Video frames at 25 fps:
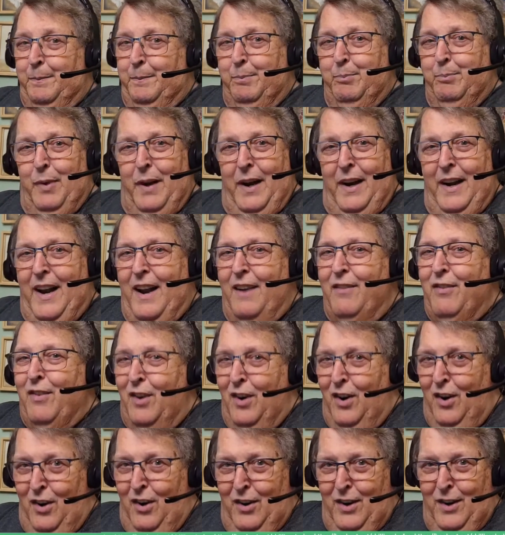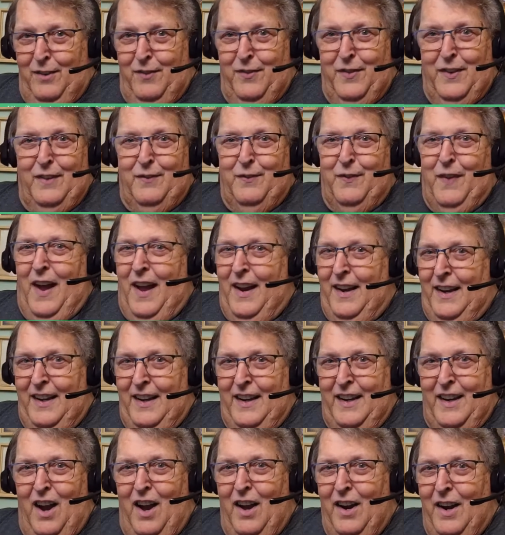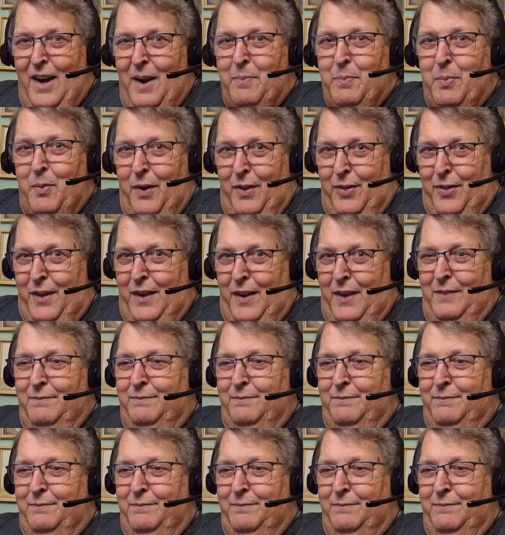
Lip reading: but I never heard if it finally caught up with you.